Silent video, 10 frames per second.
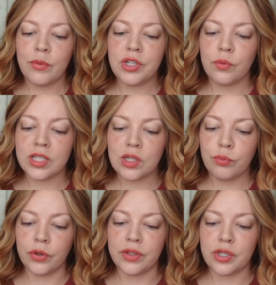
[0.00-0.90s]
but she wants to
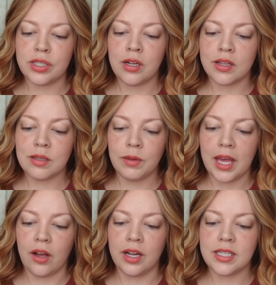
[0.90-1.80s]
prove that she's not some
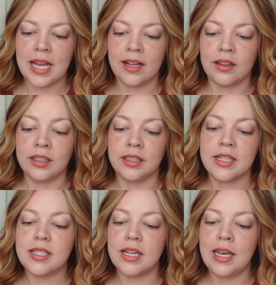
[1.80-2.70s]
chaotic,
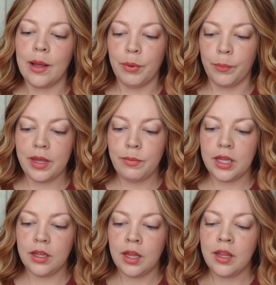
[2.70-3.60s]
talentless nepo
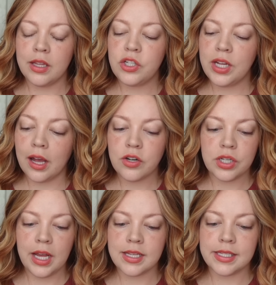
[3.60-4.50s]
baby, that she
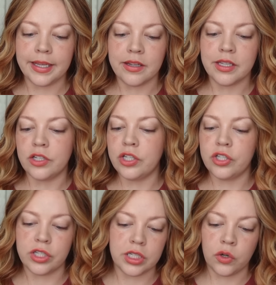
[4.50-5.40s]
actually has skills, that
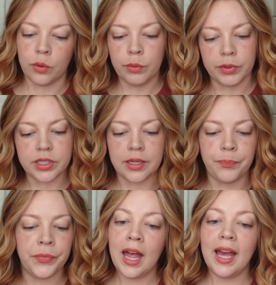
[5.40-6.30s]
she's just a normal
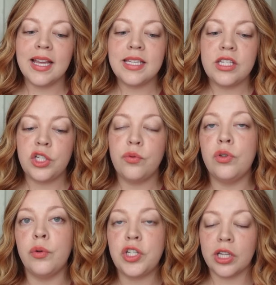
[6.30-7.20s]
person. I guess these two
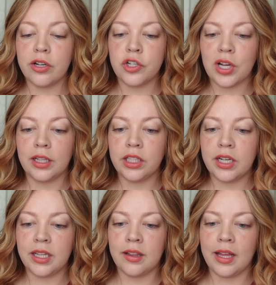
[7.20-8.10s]
knew each other in
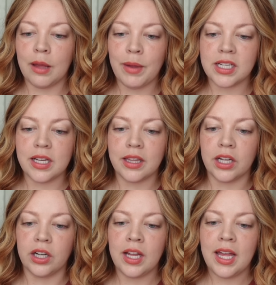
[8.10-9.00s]
childhood and then they come back
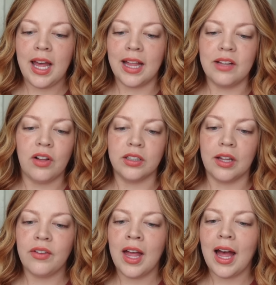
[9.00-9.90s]
together and they fall in
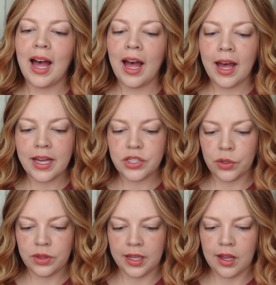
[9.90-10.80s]
love. I
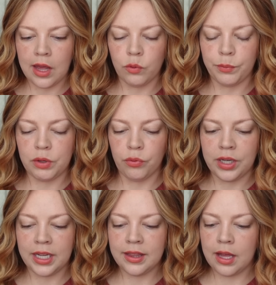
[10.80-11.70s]
don't think I will be
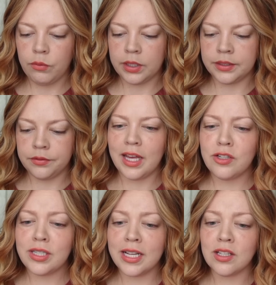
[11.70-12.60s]
reading that one. It
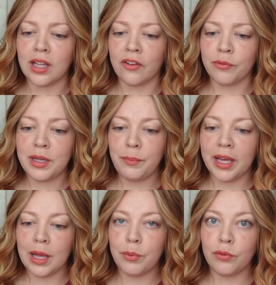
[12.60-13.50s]
just takes a lot for me to
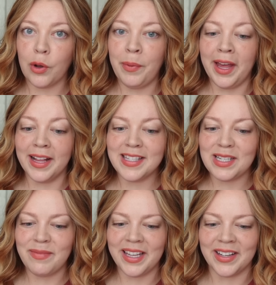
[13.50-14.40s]
pick up a romance
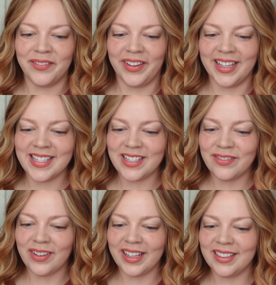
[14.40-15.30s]
to be convinced
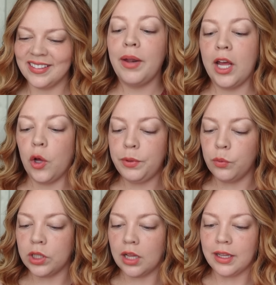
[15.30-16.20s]
of one, but I hope
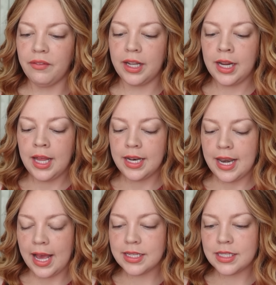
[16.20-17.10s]
you will all love it.
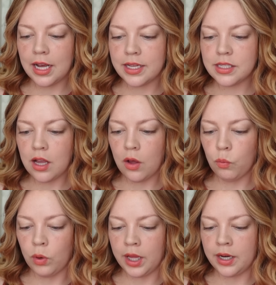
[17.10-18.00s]
Next, I saw
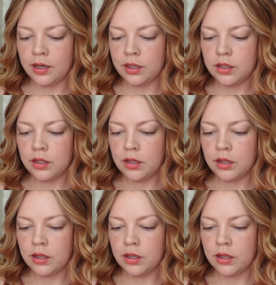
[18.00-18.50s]
one